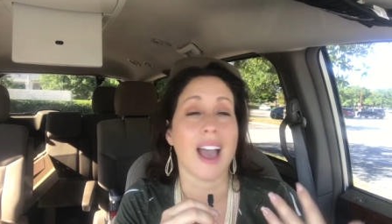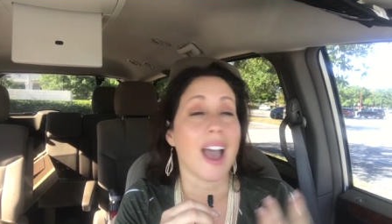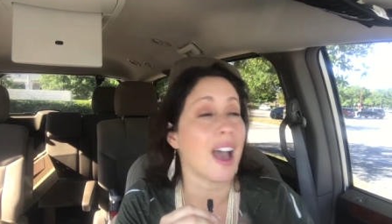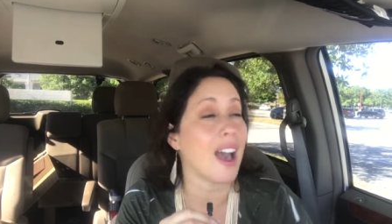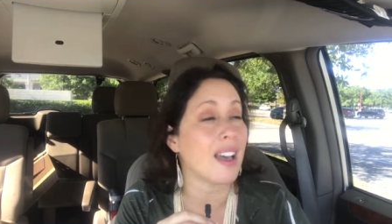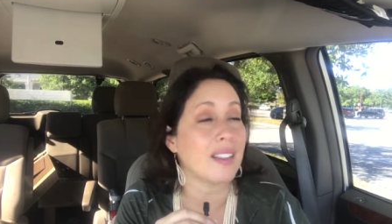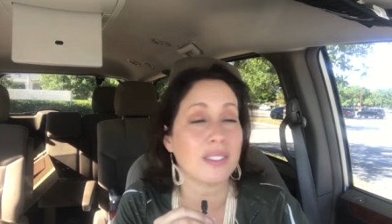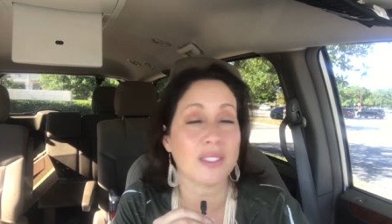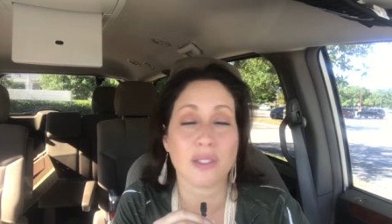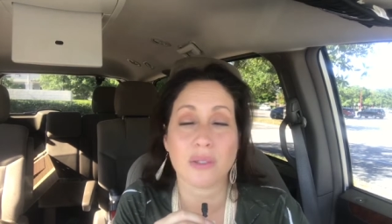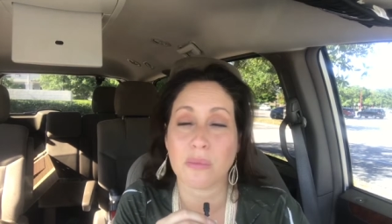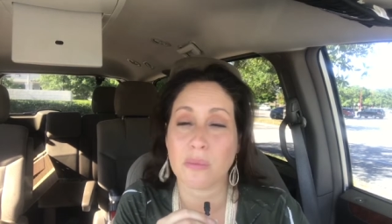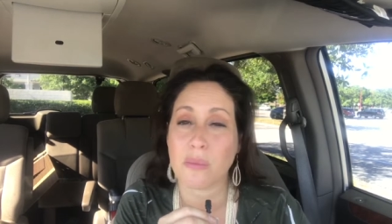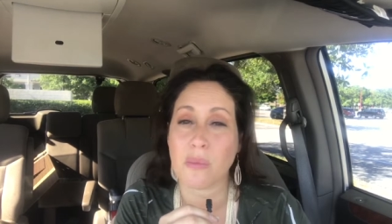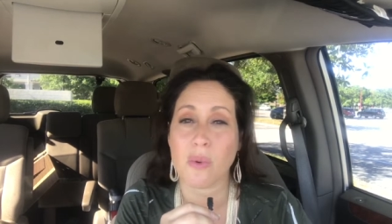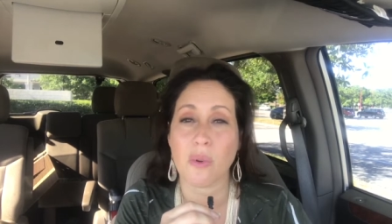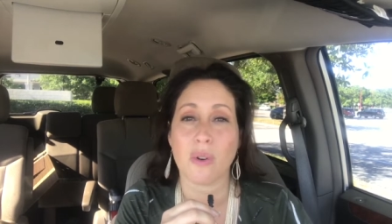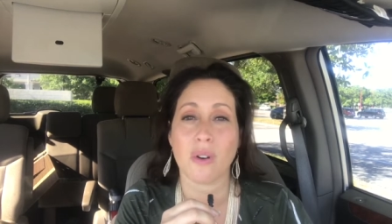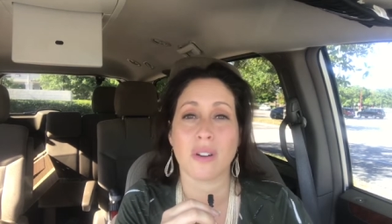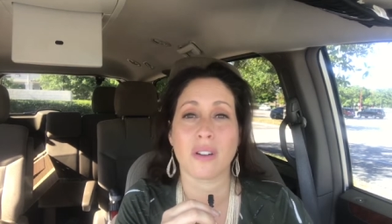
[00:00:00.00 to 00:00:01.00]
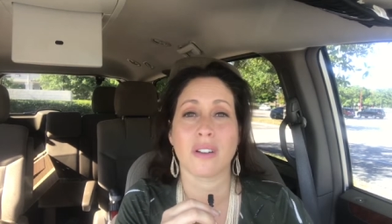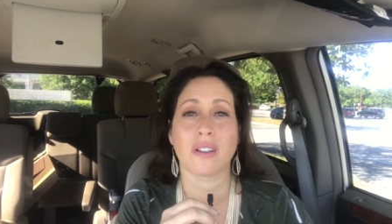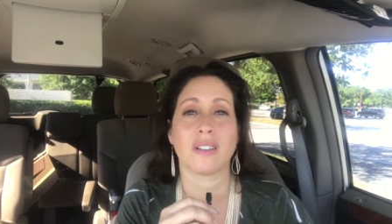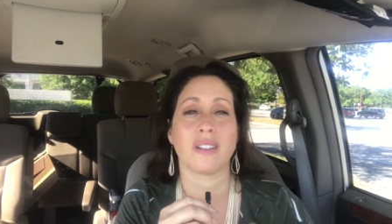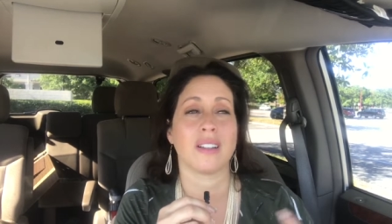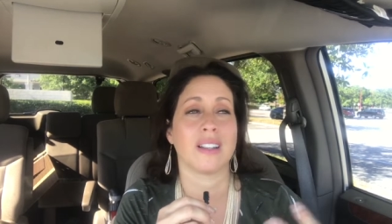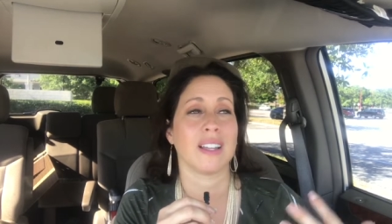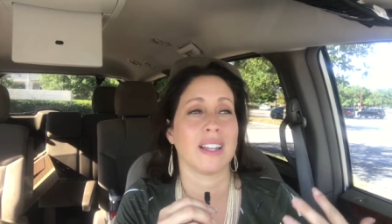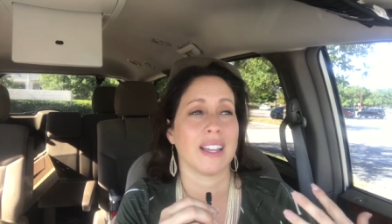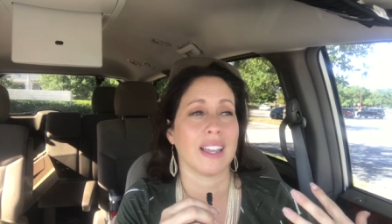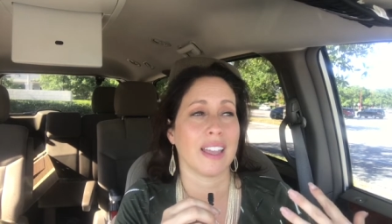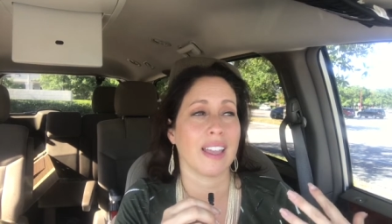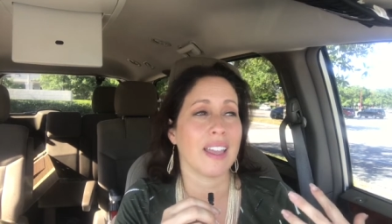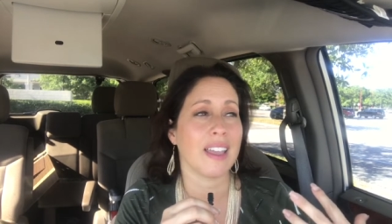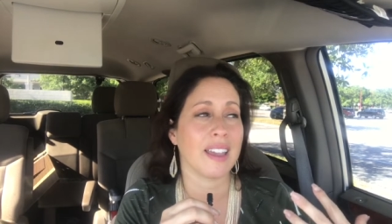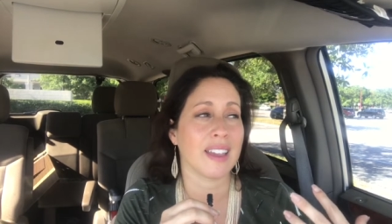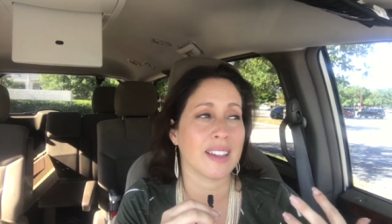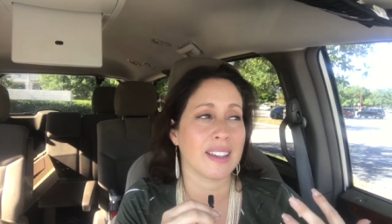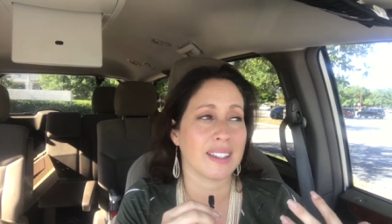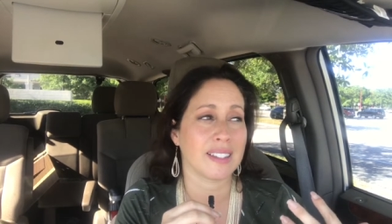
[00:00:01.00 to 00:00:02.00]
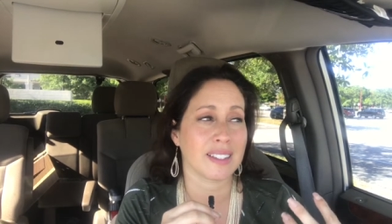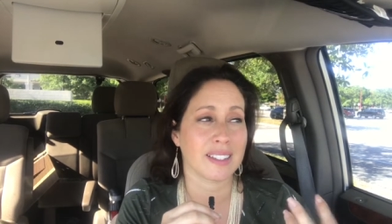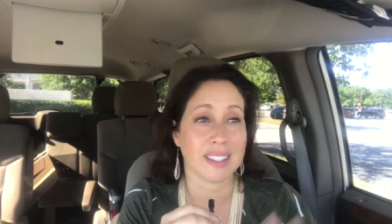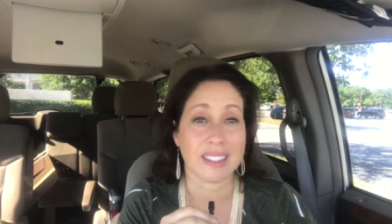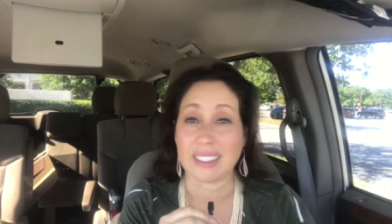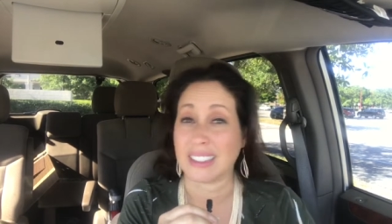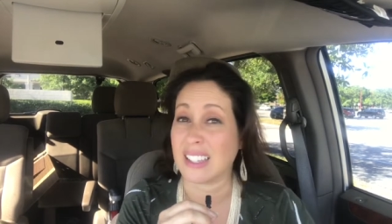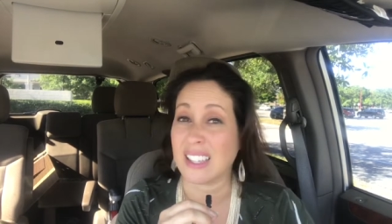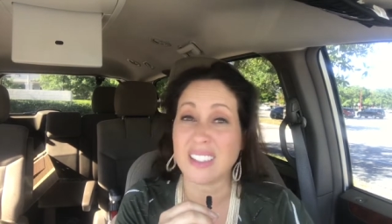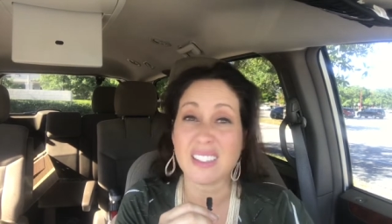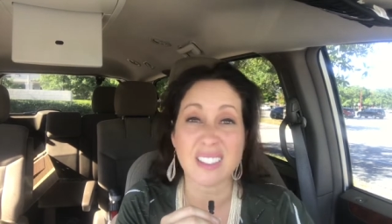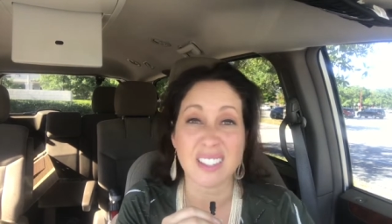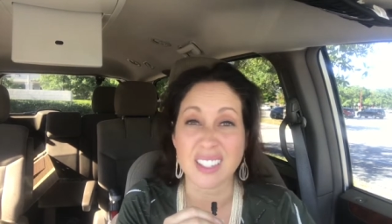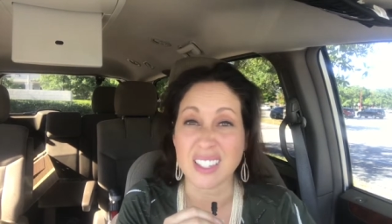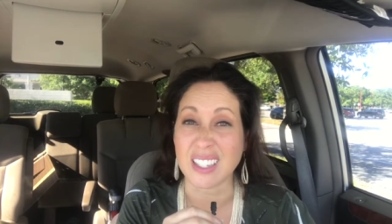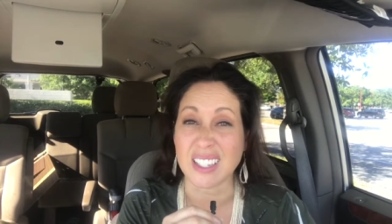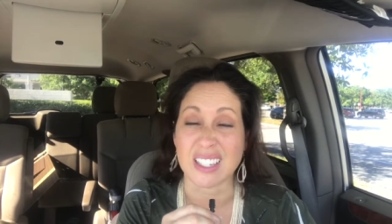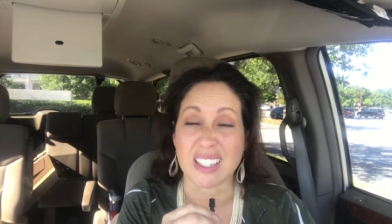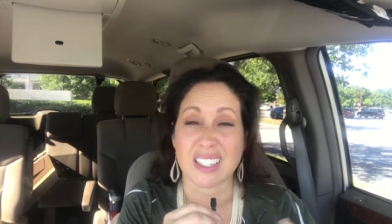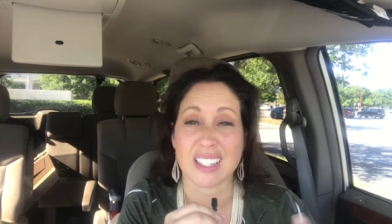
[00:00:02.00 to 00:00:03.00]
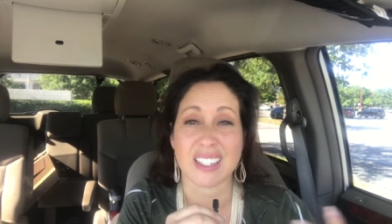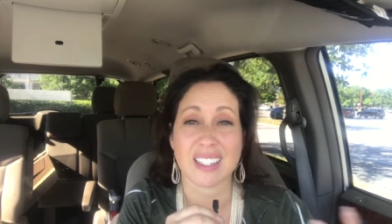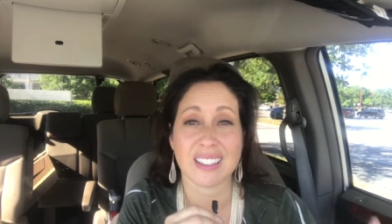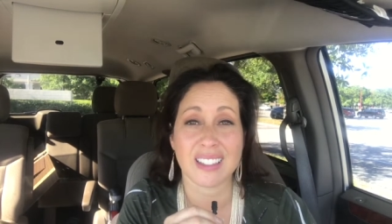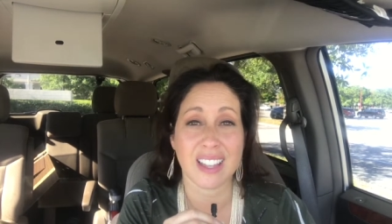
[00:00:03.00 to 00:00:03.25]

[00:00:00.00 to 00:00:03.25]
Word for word: ask more, and listen